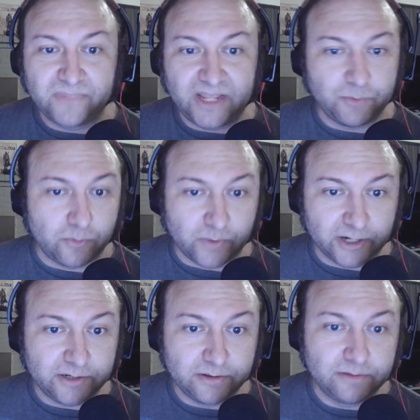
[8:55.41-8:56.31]
It won't
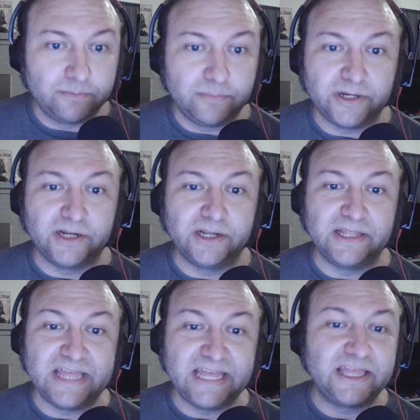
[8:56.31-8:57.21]
work. But uh,
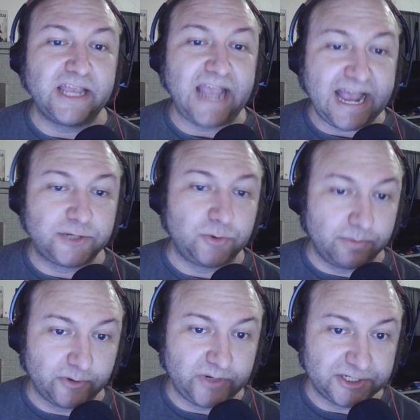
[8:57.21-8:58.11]
then the actual
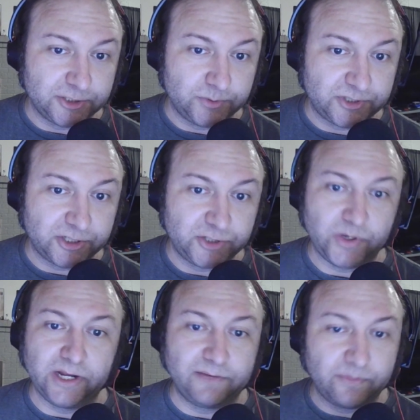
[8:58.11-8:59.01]
protesters will start
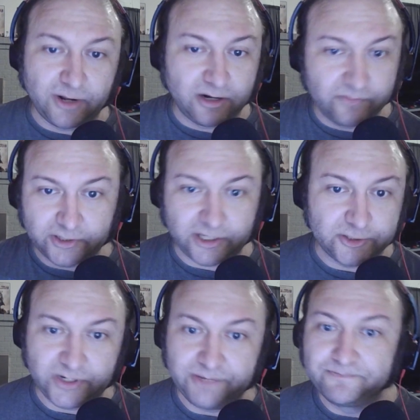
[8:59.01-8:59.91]
showing up from all over the country,